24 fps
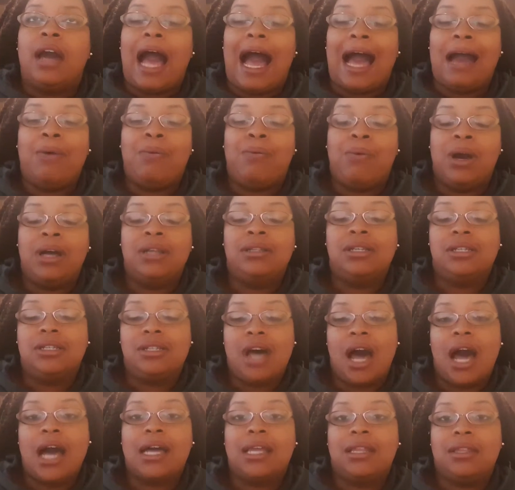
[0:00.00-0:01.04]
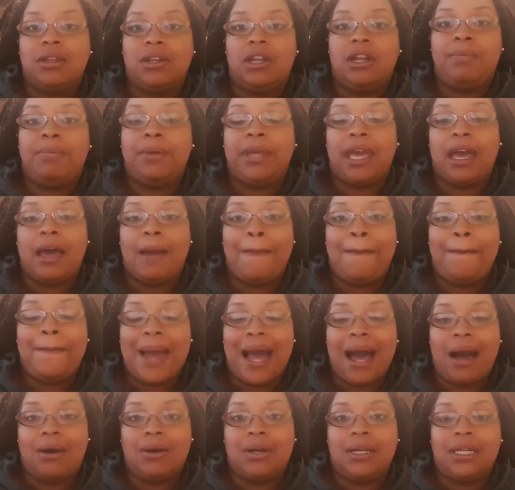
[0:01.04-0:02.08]
I want to talk a little bit
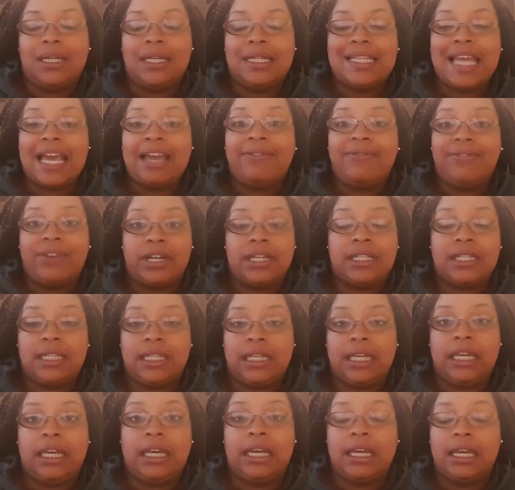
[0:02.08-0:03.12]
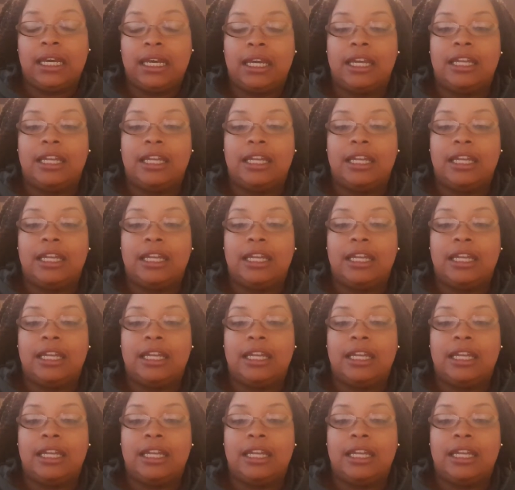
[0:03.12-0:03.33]
about diversity.